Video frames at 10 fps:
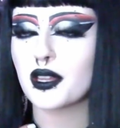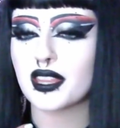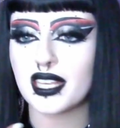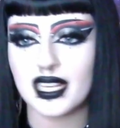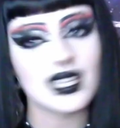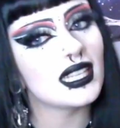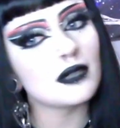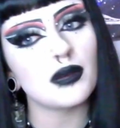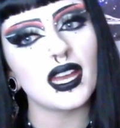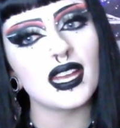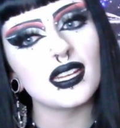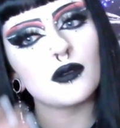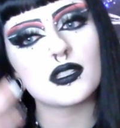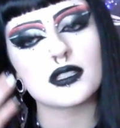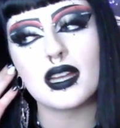healing pain, it
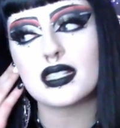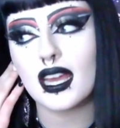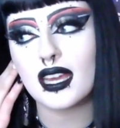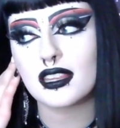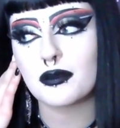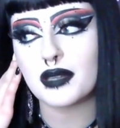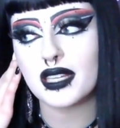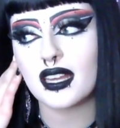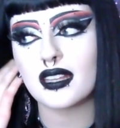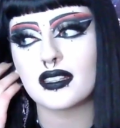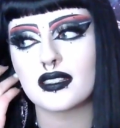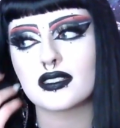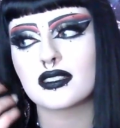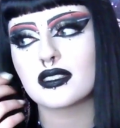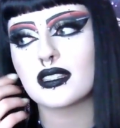was my daith
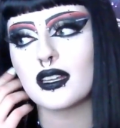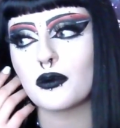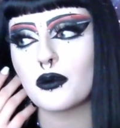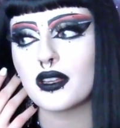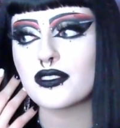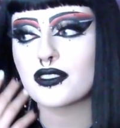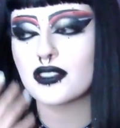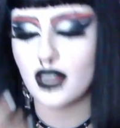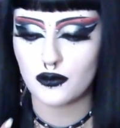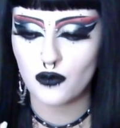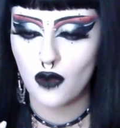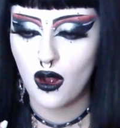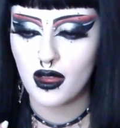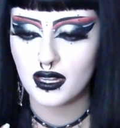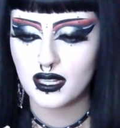because it was done
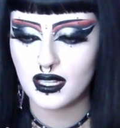wrong